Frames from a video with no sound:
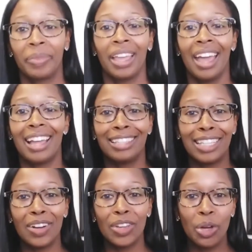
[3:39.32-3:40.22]
And
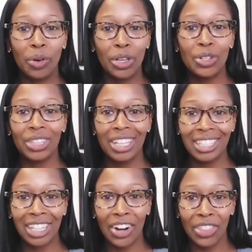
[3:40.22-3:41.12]
so you will usually
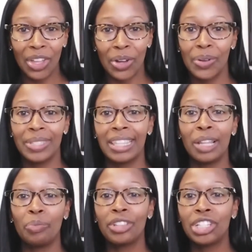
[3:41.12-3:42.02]
start those, and
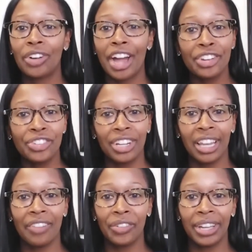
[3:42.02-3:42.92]
then once your estrogen
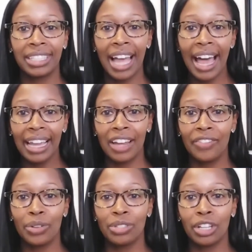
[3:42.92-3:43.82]
level gets high enough,
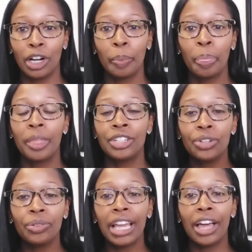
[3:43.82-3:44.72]
you'll start
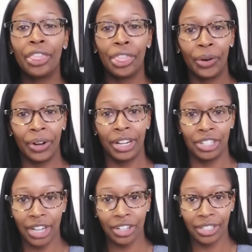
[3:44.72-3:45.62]
generally a third
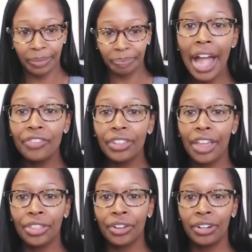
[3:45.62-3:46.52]
injection. After
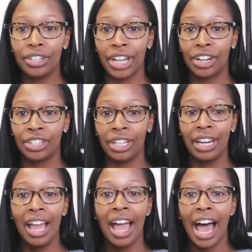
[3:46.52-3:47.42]
that third
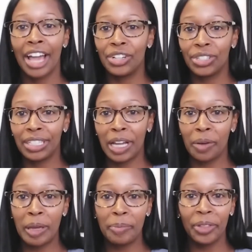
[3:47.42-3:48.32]
injection, I usually tell
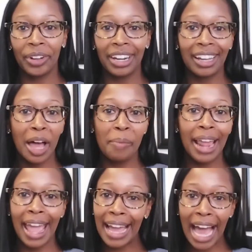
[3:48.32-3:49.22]
people they're going to come and
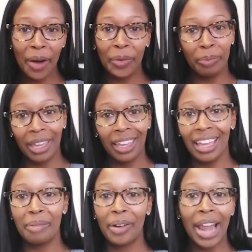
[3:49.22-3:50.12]
hang out with me
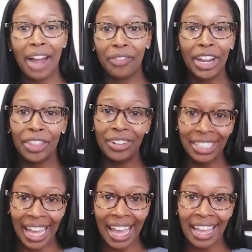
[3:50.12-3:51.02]
about every other
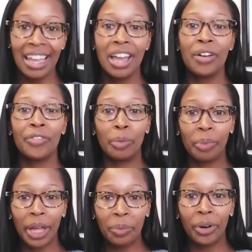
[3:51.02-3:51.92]
day for
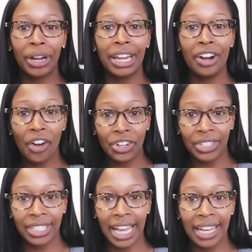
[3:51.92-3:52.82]
blood work and an
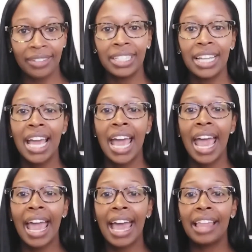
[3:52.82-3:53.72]
ultrasound.
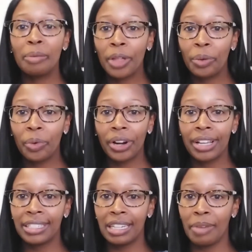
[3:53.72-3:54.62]
And the blood work
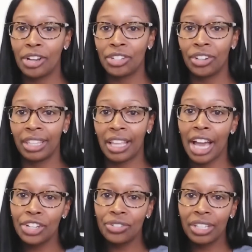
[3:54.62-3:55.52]
is to make sure that the
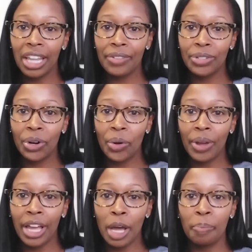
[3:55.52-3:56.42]
estrogen levels are
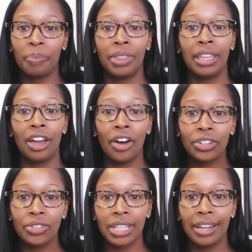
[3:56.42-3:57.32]
going up, the
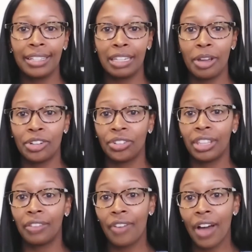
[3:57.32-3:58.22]
ultrasound is to make sure
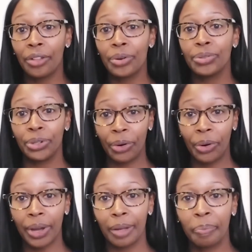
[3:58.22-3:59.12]
that the follicles are
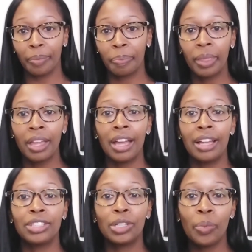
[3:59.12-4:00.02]
growing.
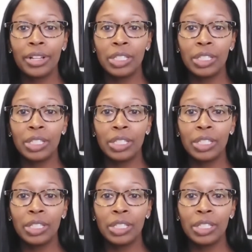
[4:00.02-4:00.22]
And so once